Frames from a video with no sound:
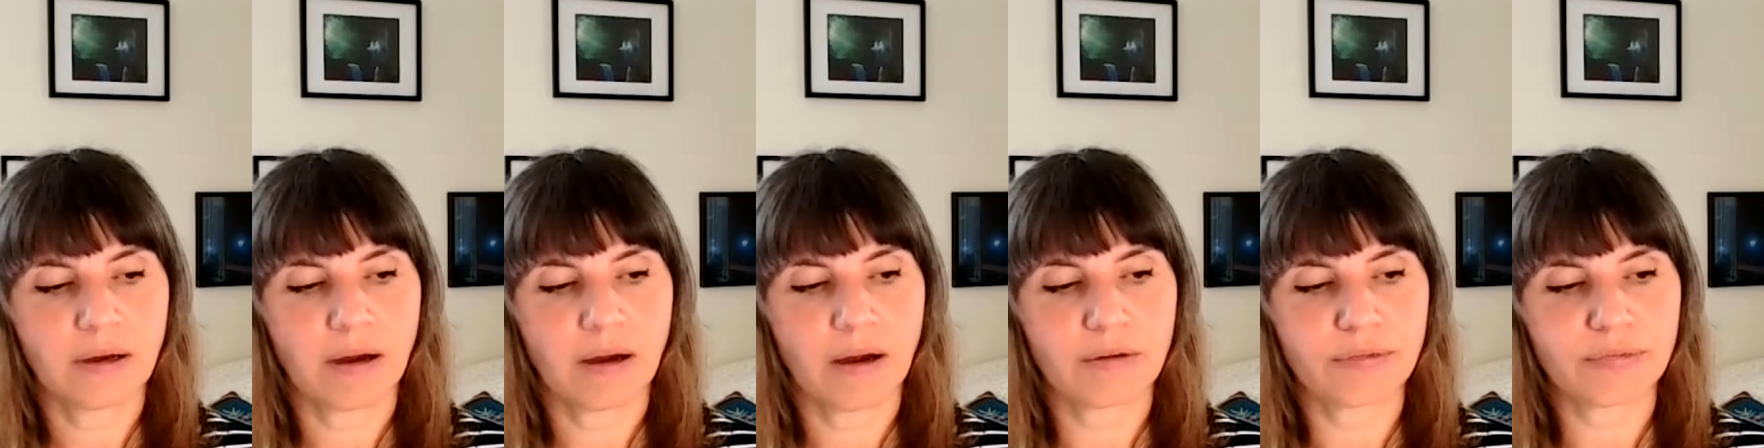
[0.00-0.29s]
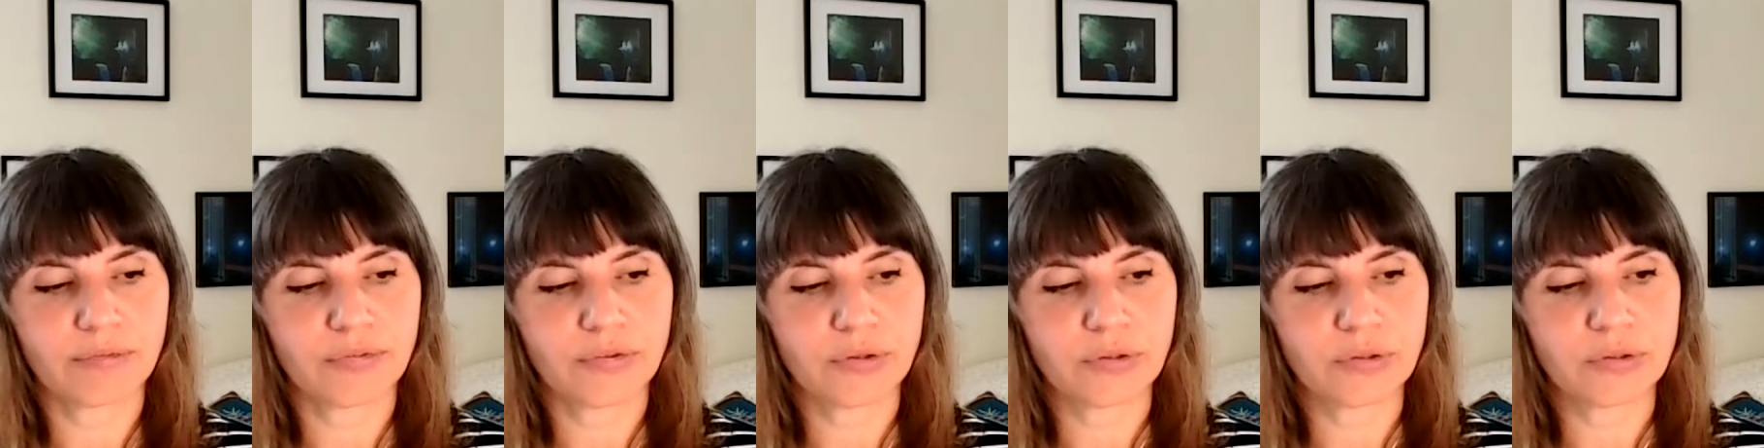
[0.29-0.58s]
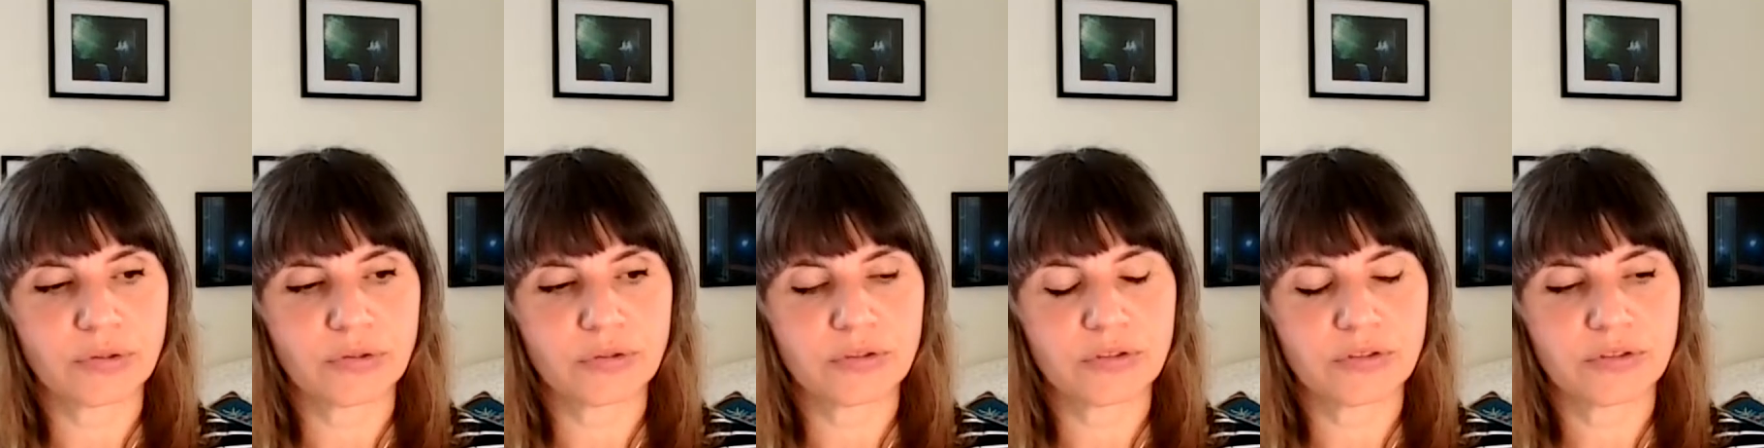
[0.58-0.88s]

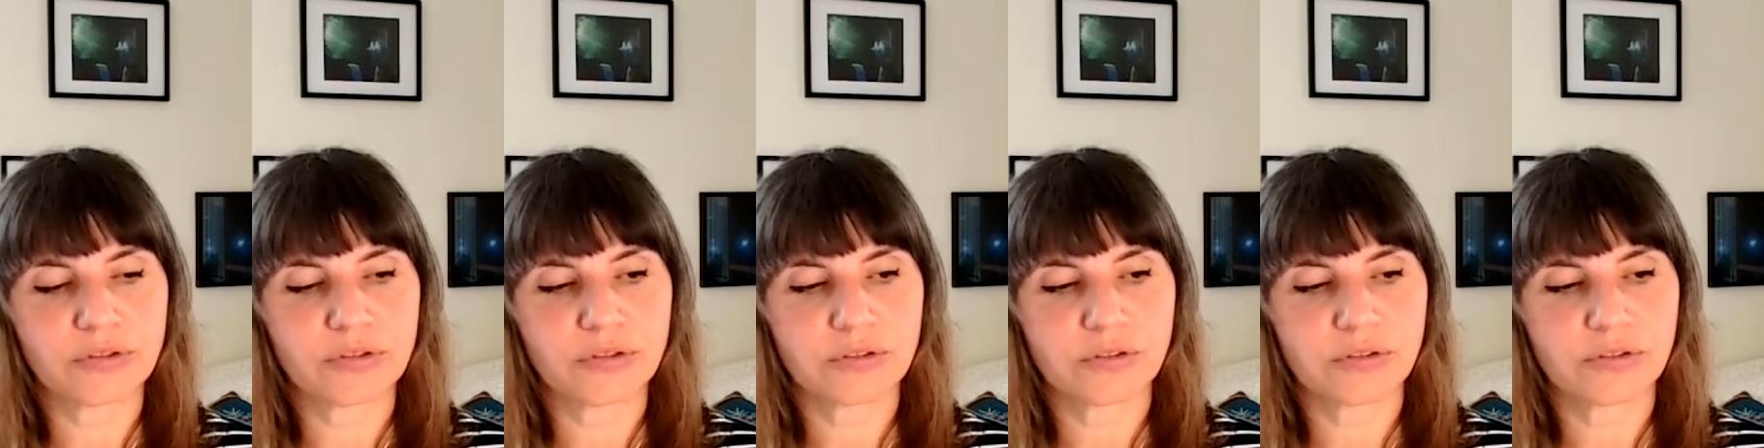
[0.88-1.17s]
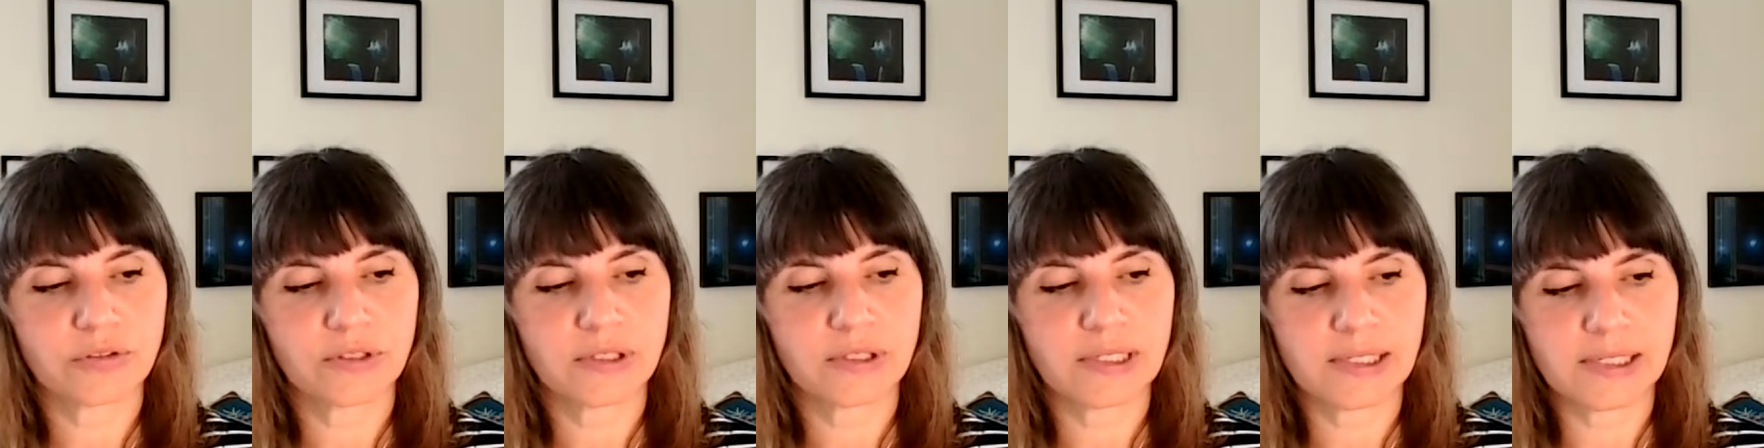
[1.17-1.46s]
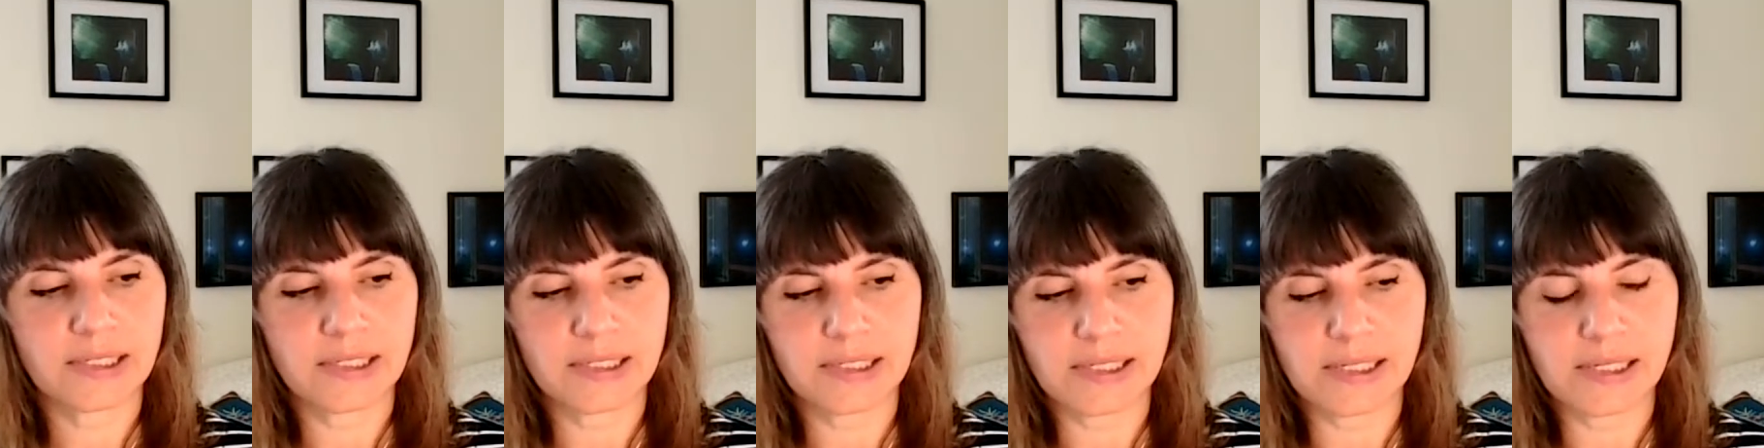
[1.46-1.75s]
offers
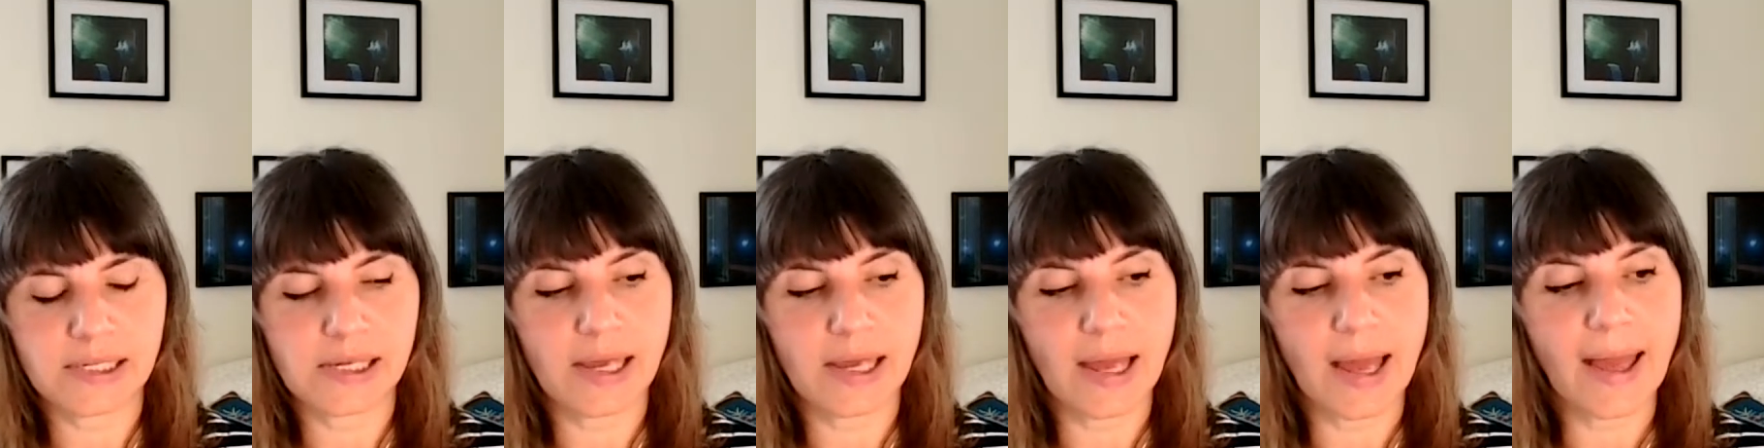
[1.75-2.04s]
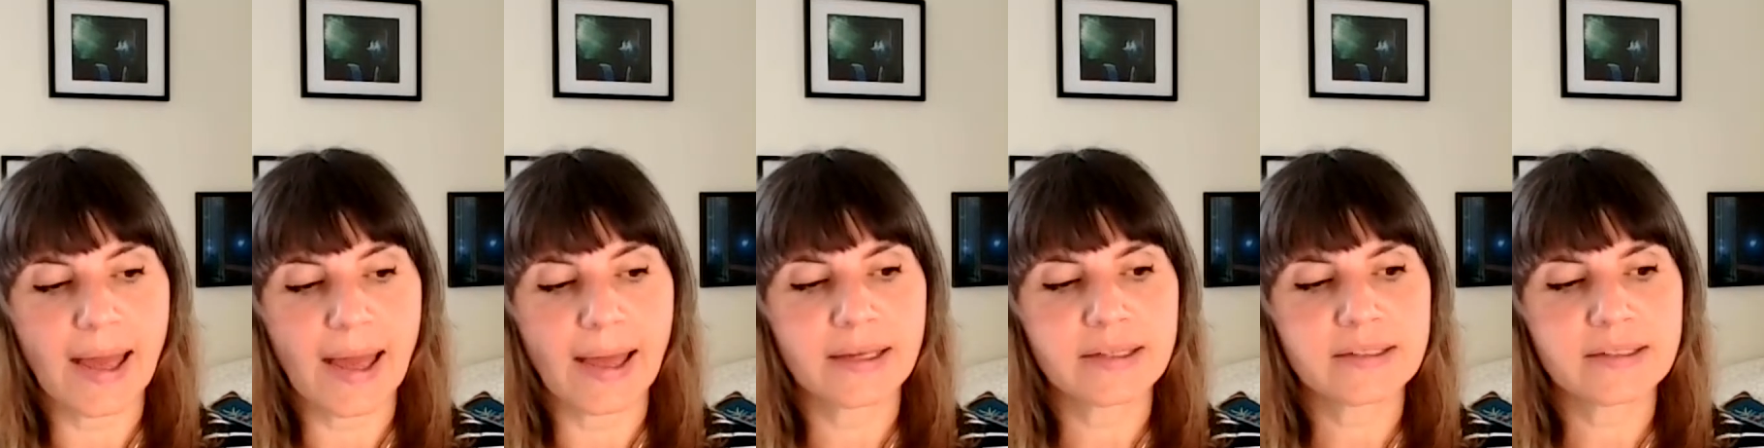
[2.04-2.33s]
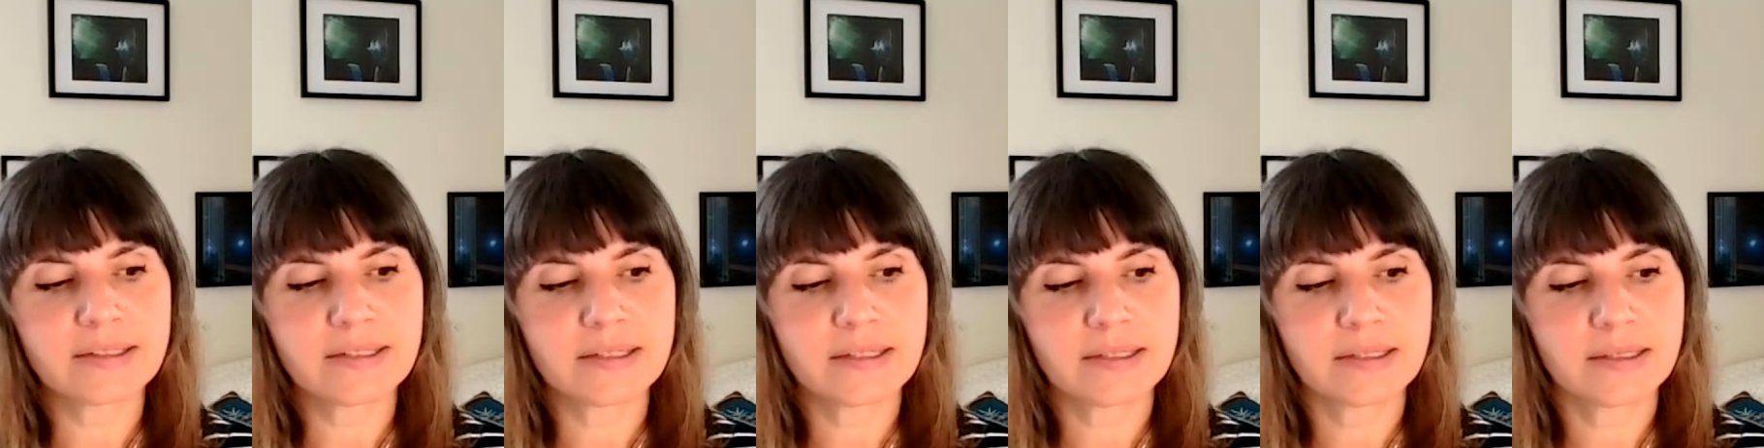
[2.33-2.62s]
healing
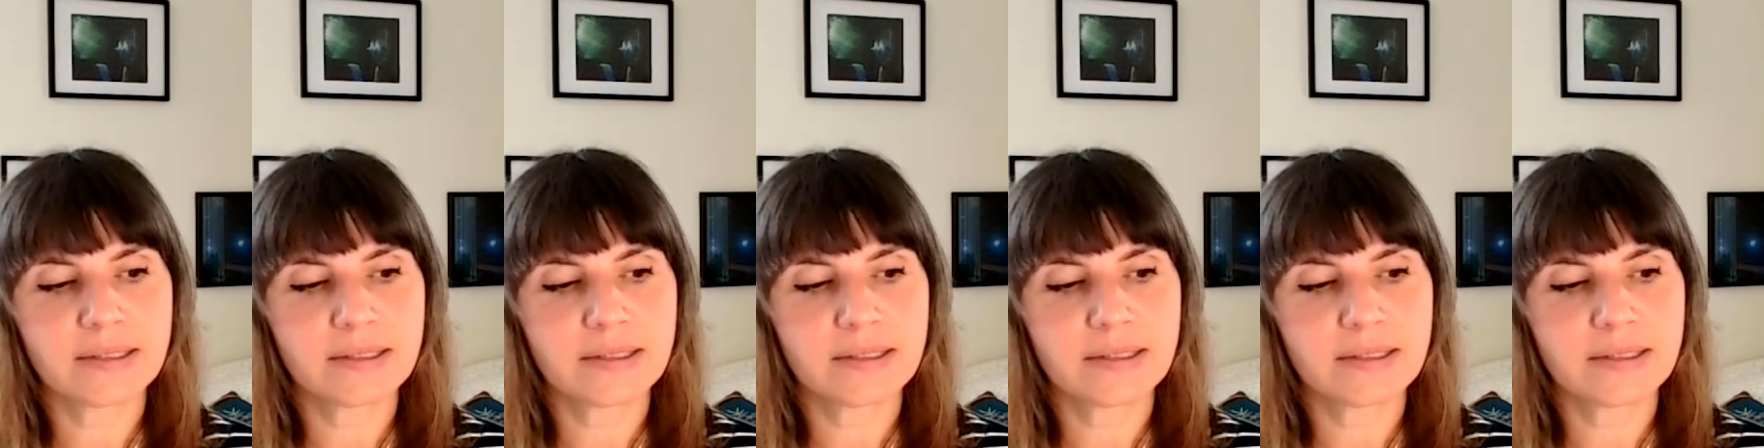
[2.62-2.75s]
and